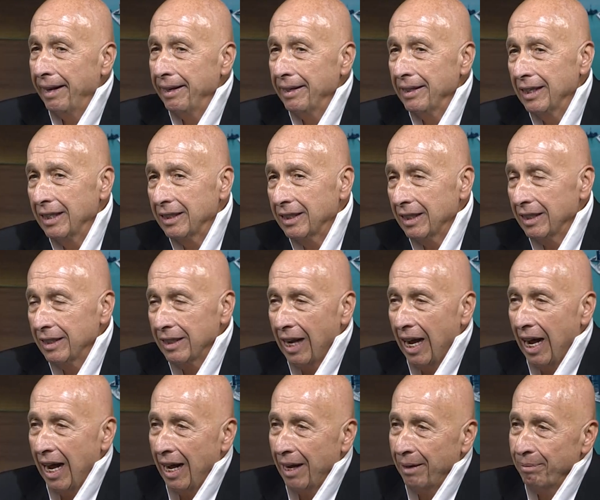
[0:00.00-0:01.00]
listen,
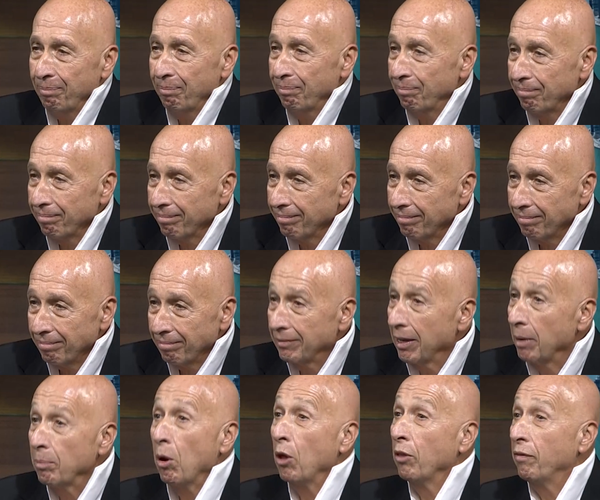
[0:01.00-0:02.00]

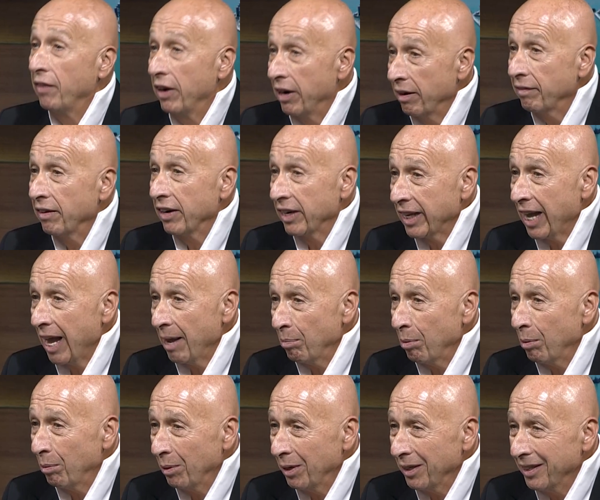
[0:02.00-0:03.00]
they're both very, very
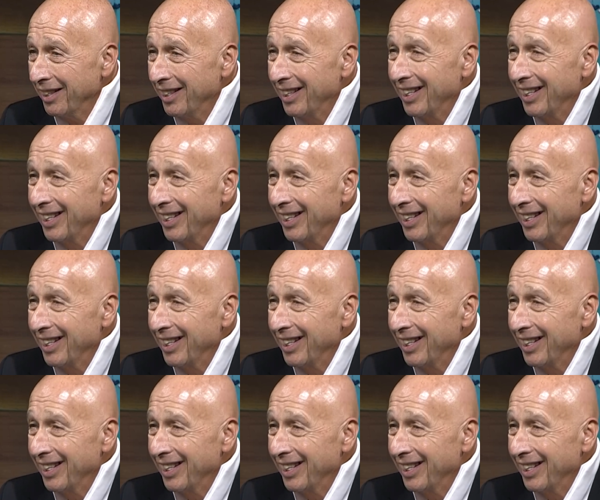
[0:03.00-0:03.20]
capable.